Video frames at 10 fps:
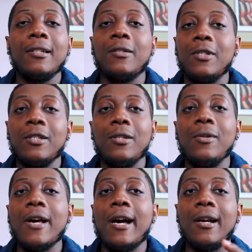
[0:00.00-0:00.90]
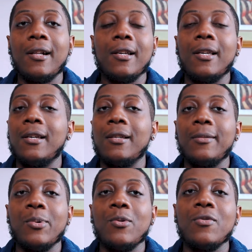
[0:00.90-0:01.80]
Once you do that, click it,
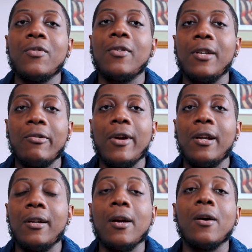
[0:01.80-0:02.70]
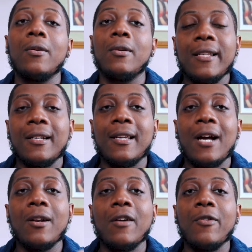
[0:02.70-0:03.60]
poof, you're ready to go. It's gonna
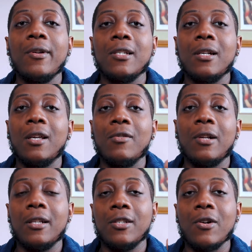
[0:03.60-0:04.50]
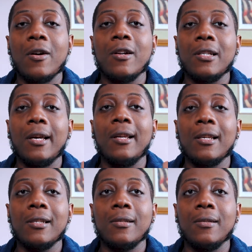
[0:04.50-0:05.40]
count down for you. It's gonna give you like this orange light.
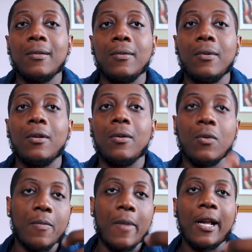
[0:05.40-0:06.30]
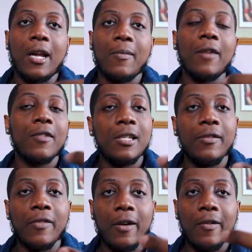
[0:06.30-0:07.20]
That's, well, on my camera I have the
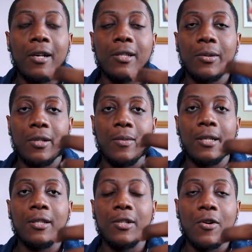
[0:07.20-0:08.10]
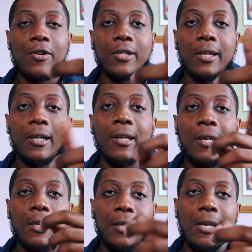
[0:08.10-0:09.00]
T5i, so it's gonna be like this orange light
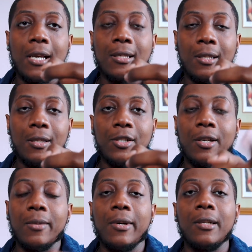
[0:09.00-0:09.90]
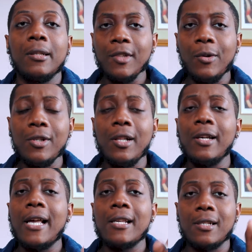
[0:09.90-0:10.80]
next to the shutter button. Once you
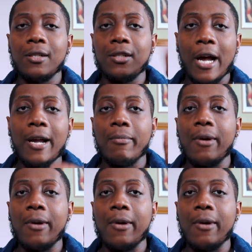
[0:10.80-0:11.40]
click that, it's gonna shine